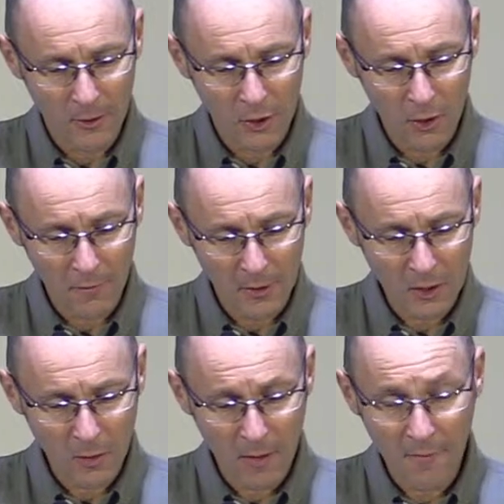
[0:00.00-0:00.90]
2 verse
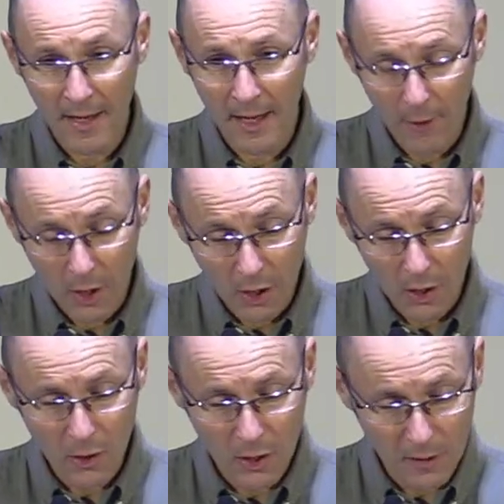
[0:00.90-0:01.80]
12, they are
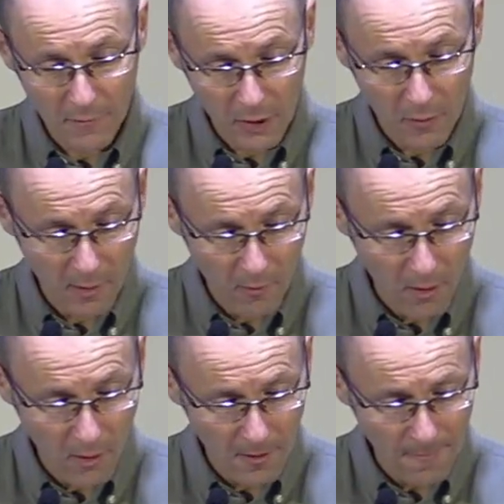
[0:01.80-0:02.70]
accused of doing
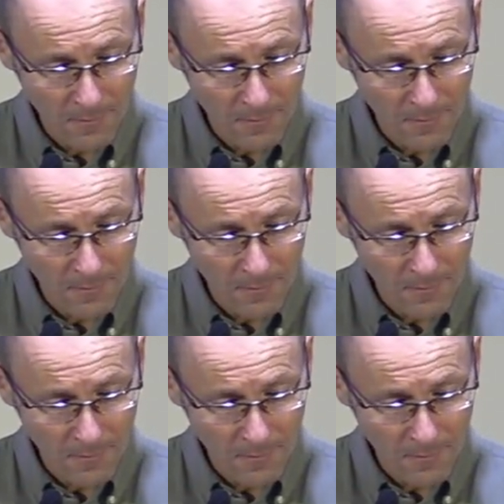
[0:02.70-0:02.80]
wrong.